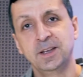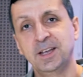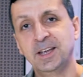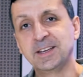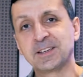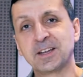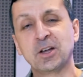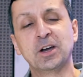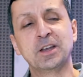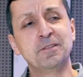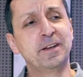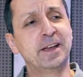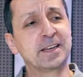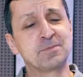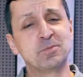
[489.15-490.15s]
He's a kind of
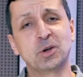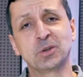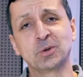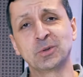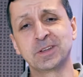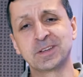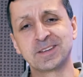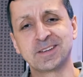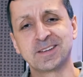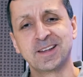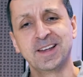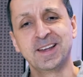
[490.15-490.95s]
ex-model that's